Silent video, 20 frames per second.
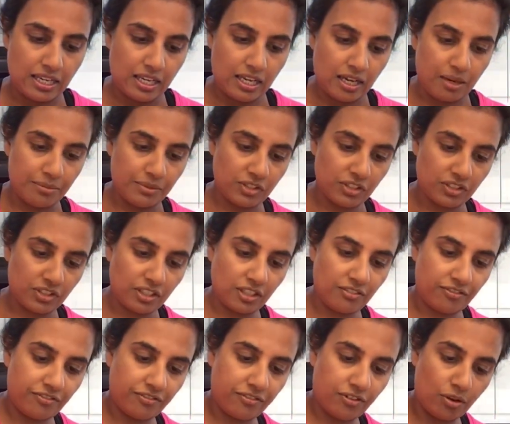and we're just going
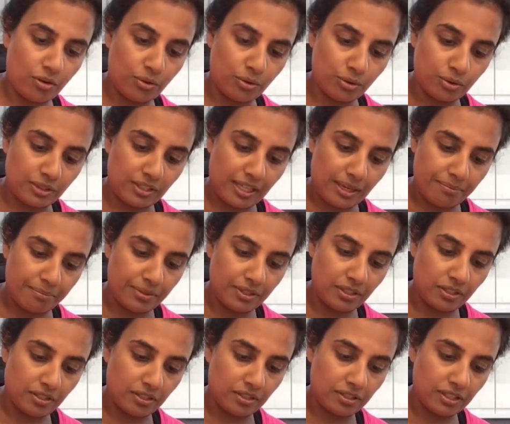to fold that
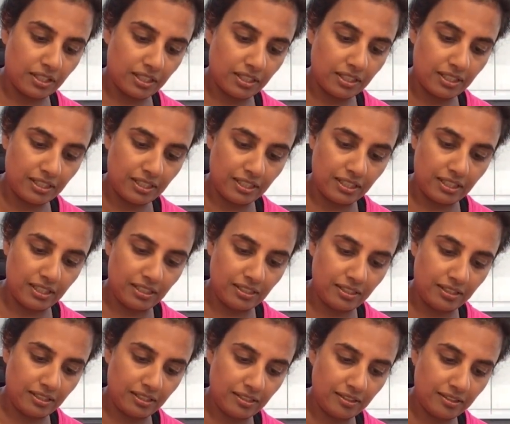banana in.